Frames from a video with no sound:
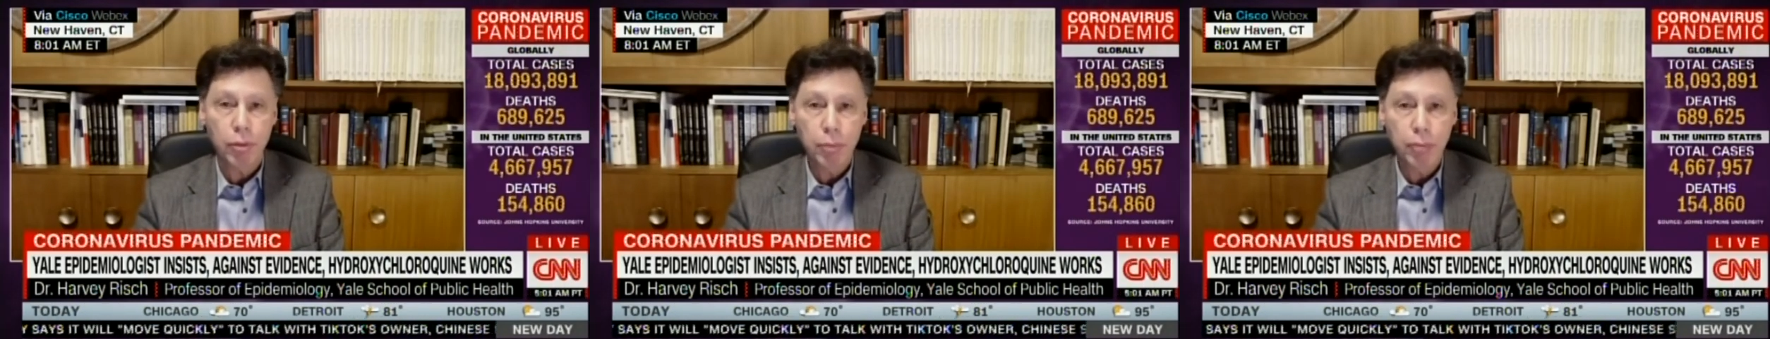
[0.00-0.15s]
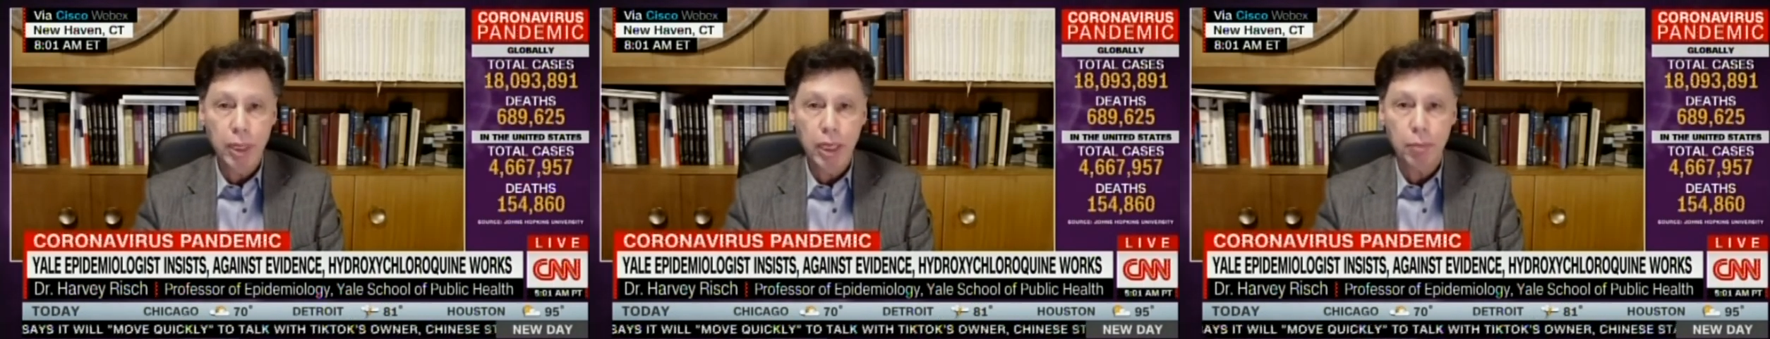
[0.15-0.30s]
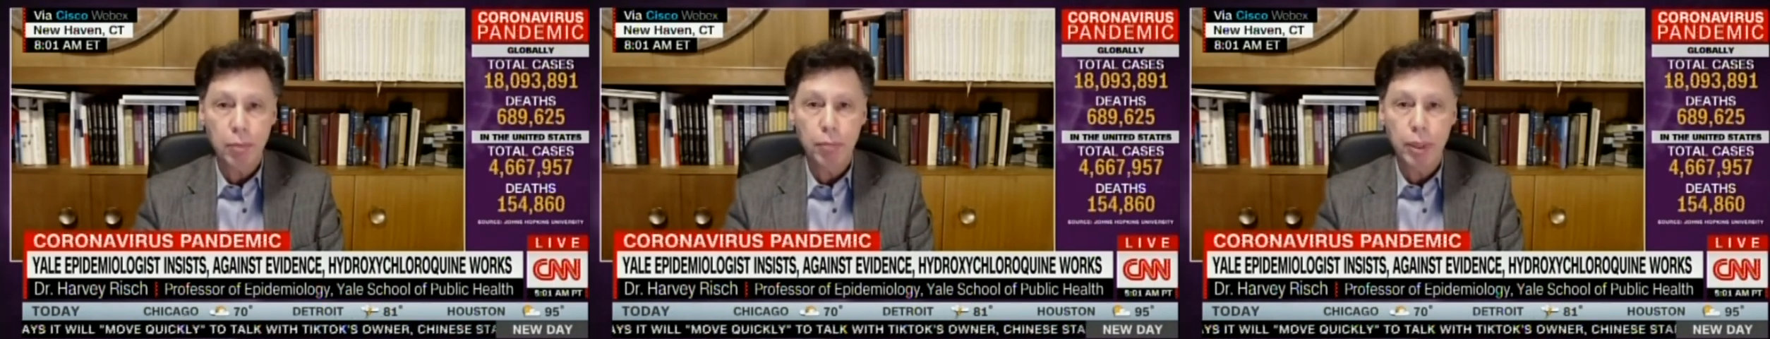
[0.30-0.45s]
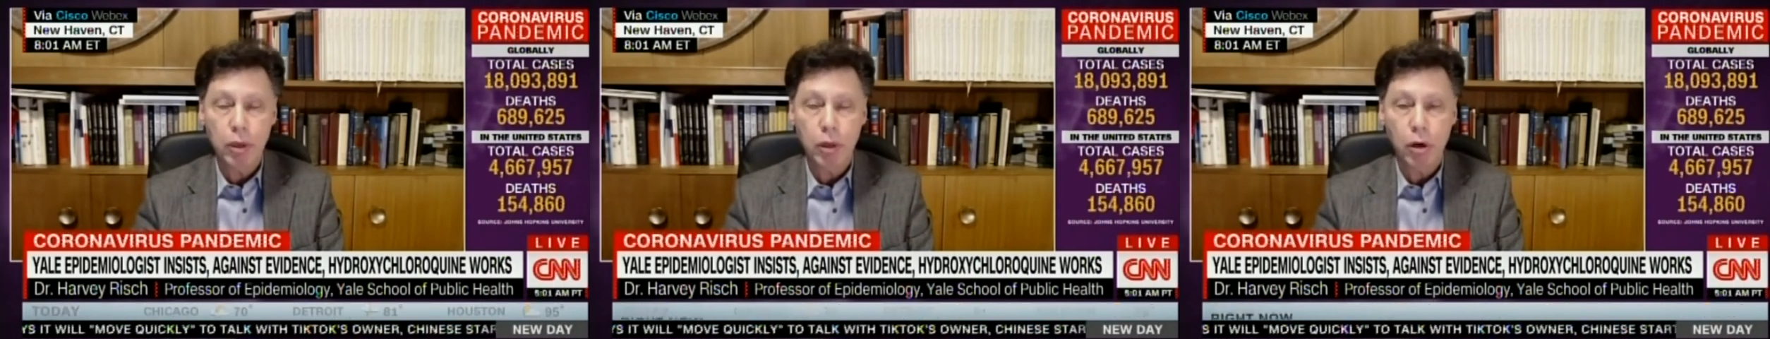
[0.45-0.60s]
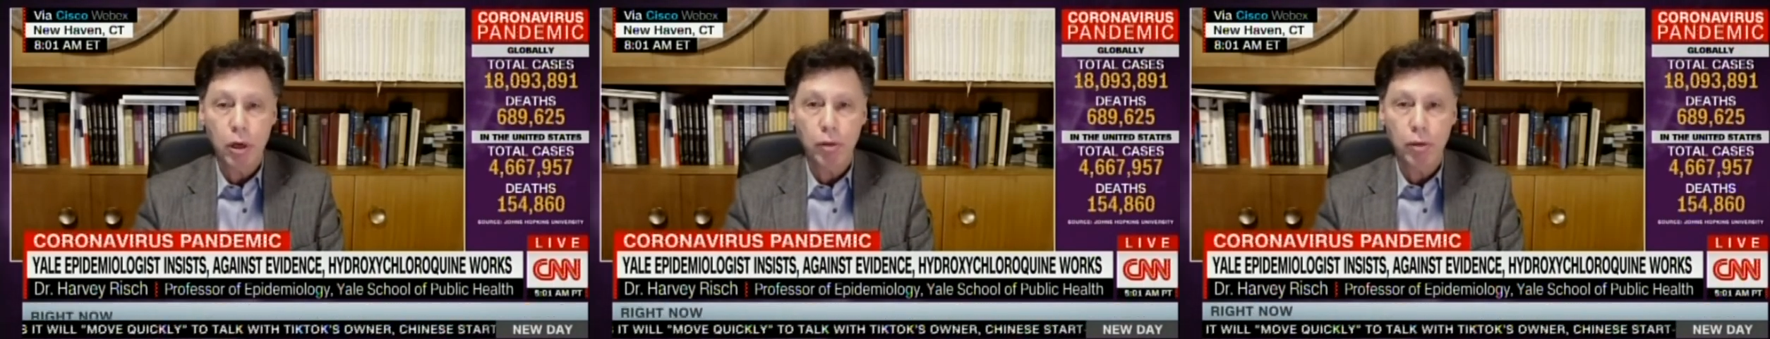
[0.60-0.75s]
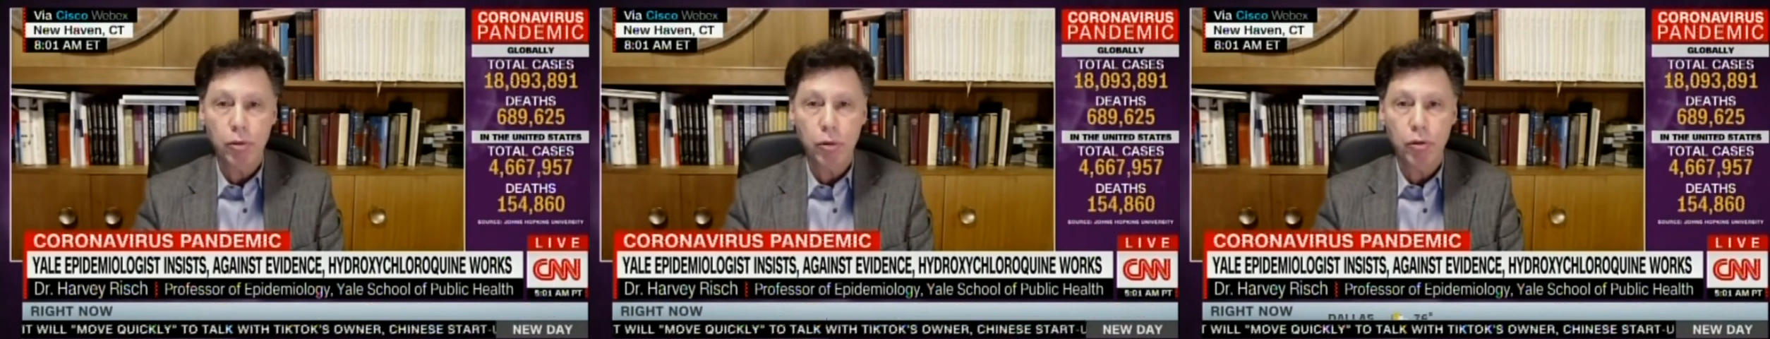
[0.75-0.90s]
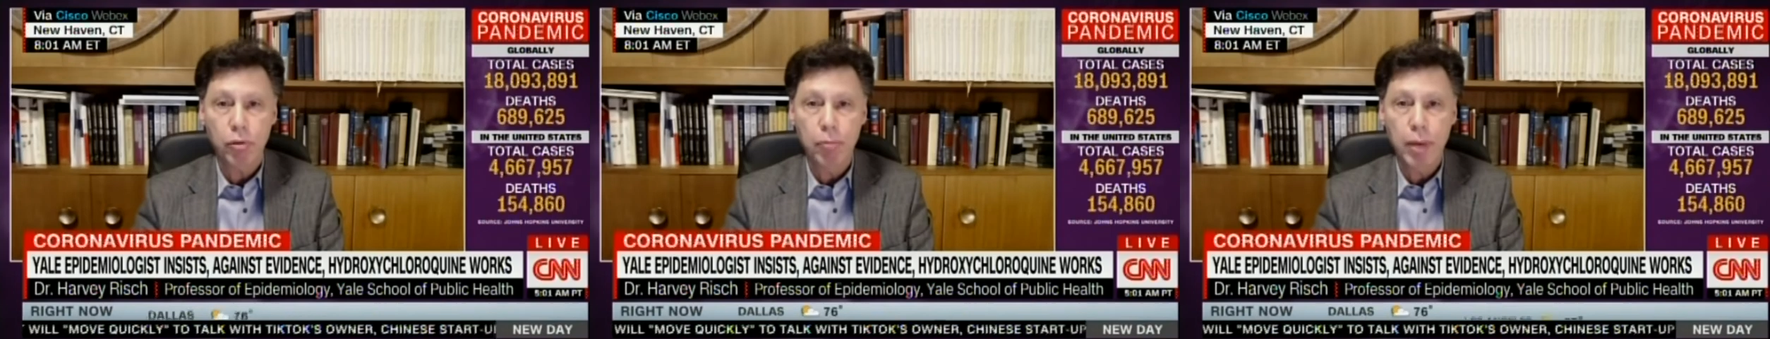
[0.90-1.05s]
peak
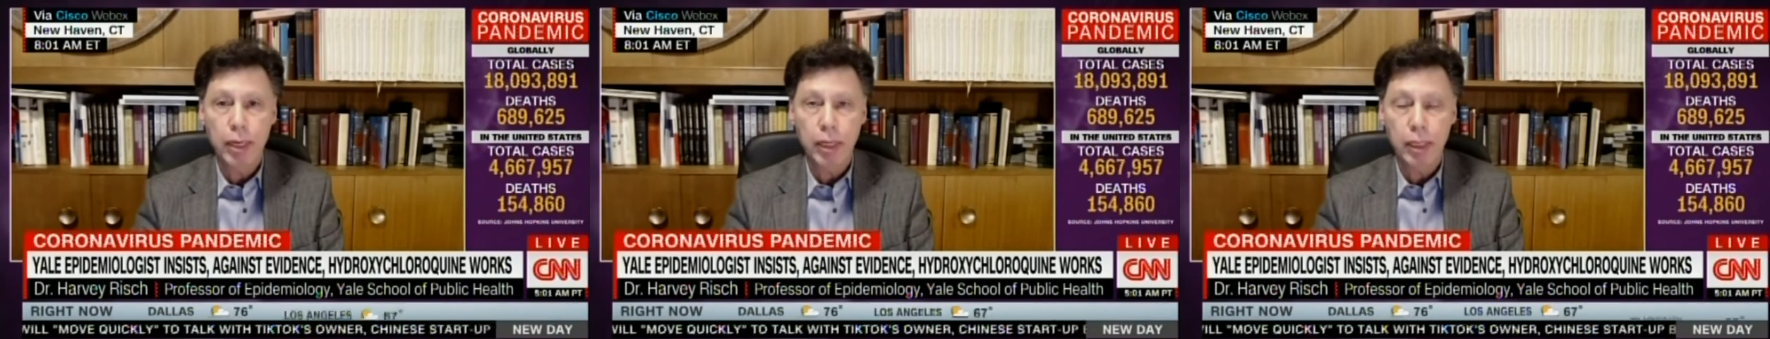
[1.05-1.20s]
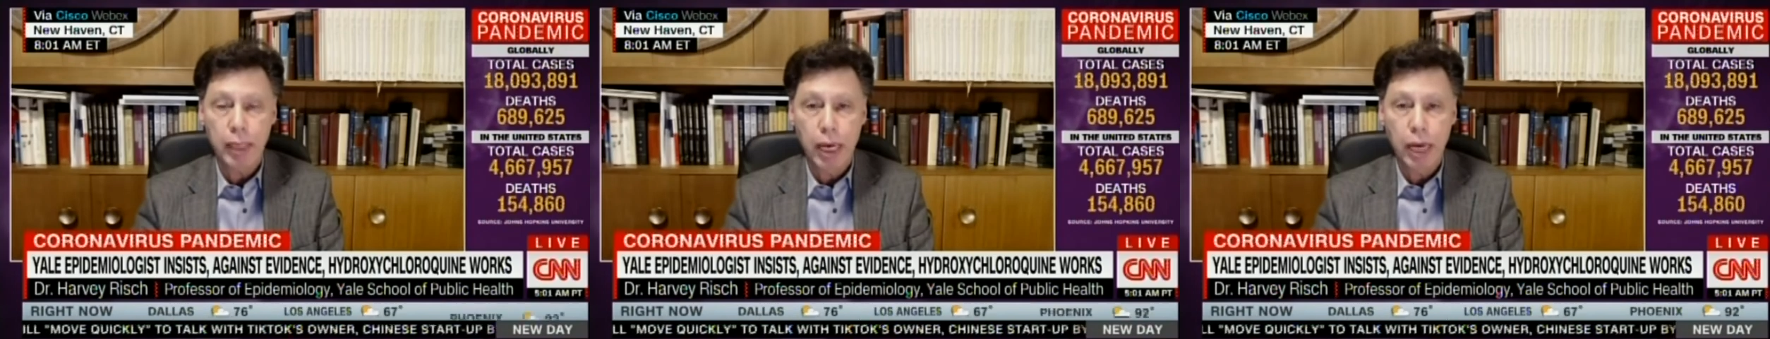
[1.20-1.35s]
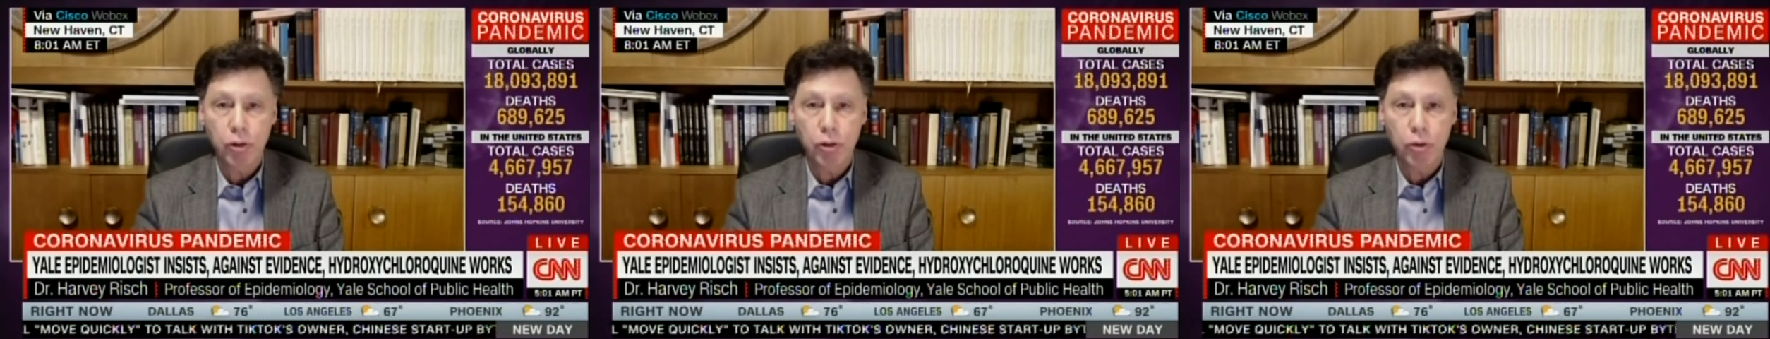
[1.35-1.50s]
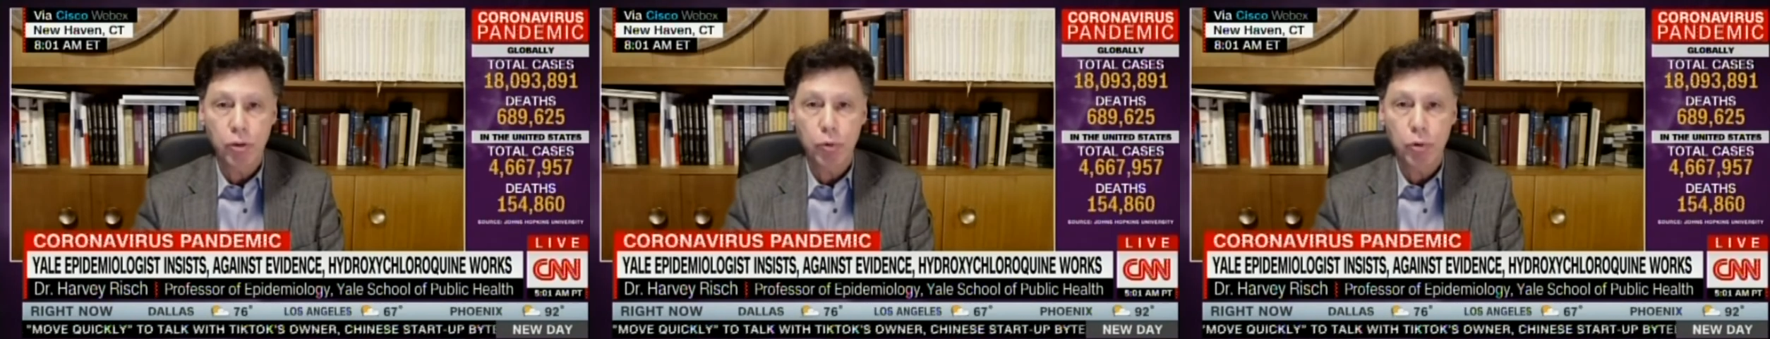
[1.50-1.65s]
because those medications